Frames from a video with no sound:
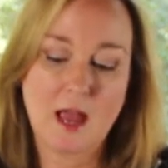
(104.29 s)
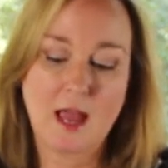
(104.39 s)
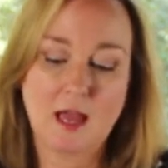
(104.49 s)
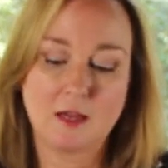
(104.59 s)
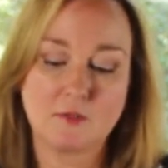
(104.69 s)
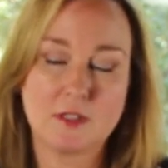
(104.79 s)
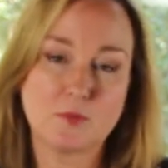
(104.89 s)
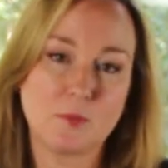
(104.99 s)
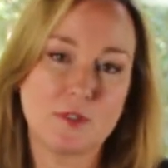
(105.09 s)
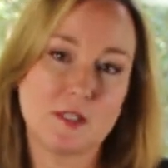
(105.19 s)
And this
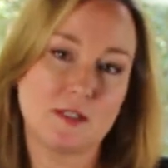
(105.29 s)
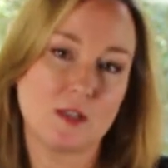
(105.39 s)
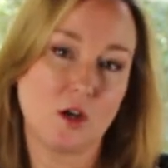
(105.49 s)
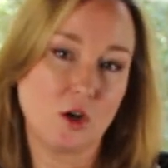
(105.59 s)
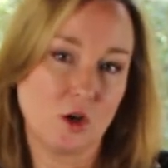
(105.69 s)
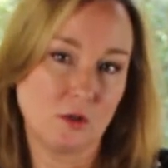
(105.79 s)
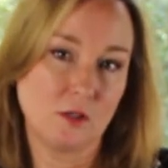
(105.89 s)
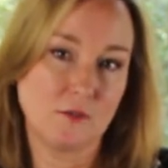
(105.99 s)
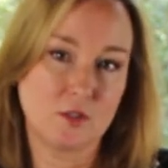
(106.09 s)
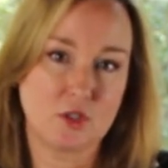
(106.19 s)
represents the
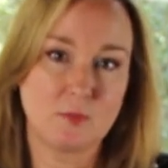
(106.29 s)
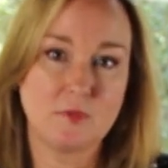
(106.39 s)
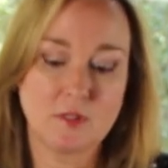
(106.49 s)
hull of the ship of